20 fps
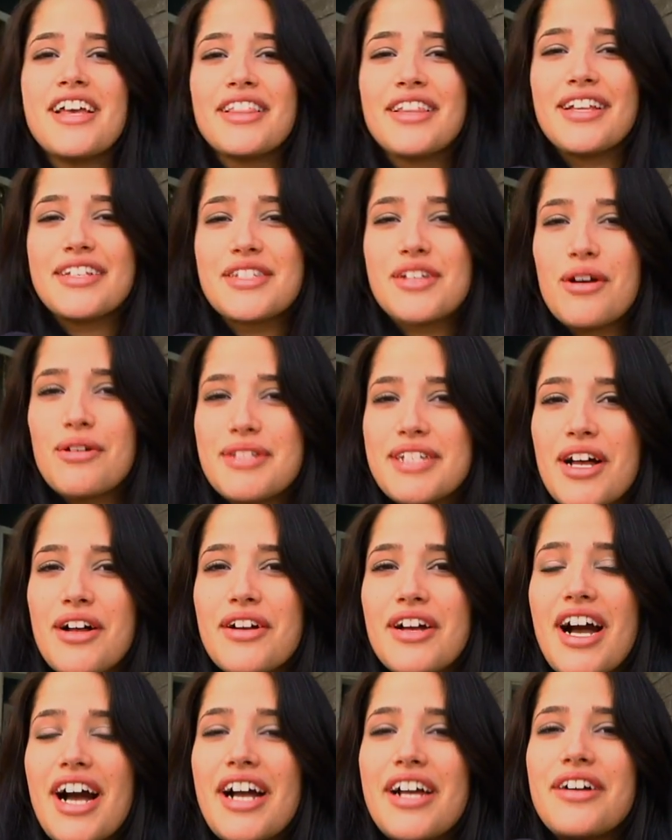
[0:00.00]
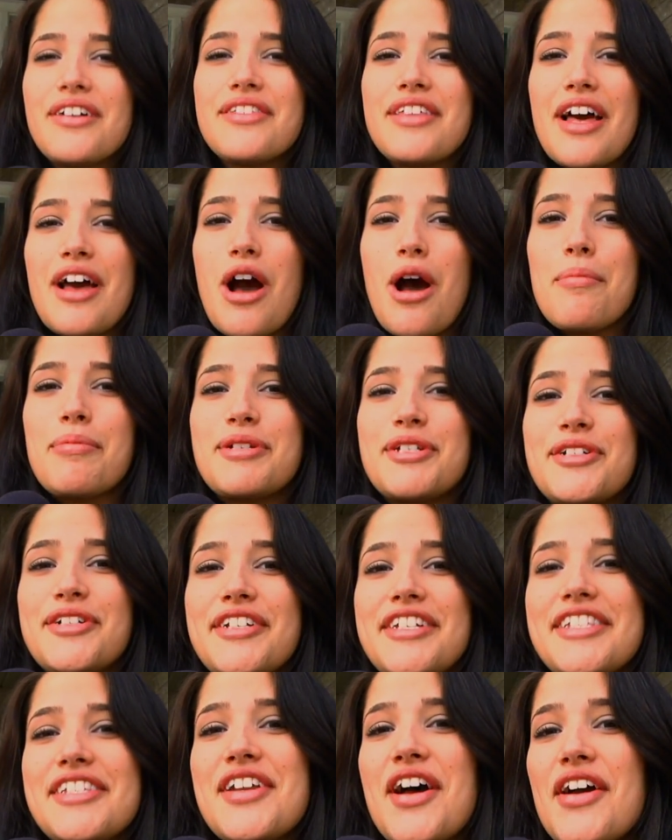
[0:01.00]
Let's go tell Kyle that
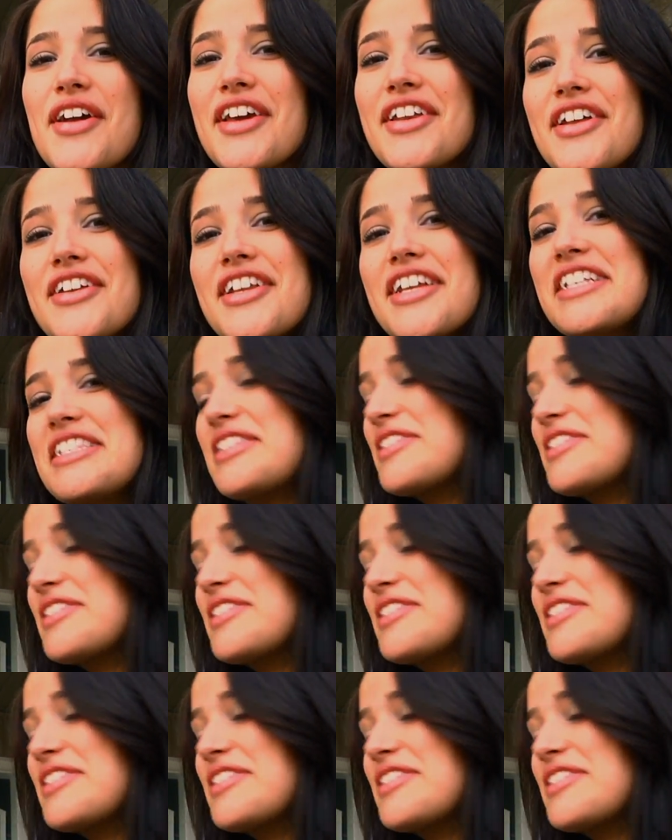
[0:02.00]
opportunity's knocking on his